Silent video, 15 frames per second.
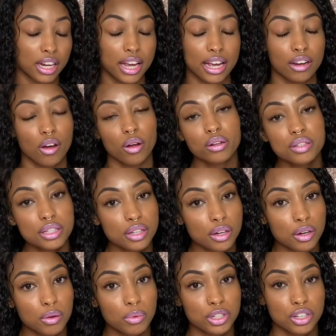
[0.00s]
and also
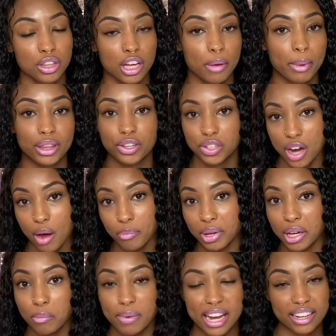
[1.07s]
what you think about the topic,
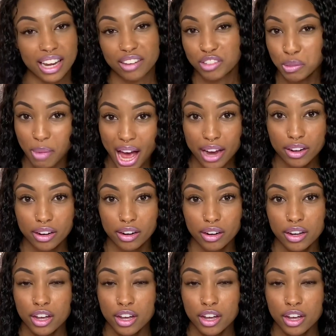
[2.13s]
Black Lives Matter,